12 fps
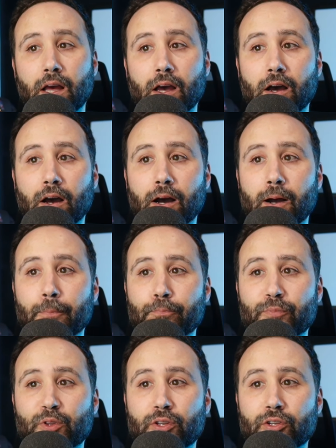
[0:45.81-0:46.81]

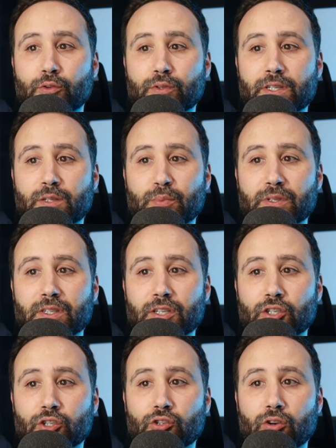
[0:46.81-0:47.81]
You can use this
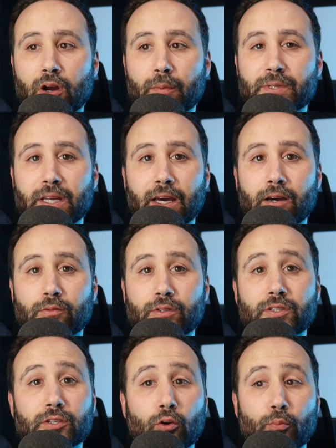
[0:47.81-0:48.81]
position drop down
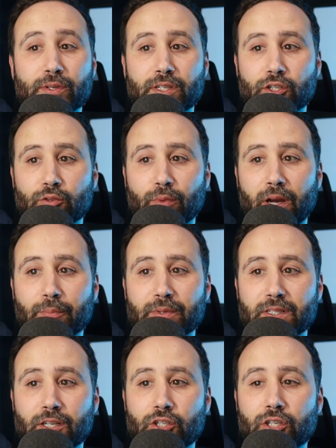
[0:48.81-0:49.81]
to go position by
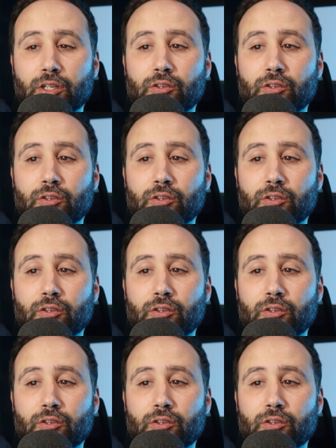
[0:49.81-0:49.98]
position.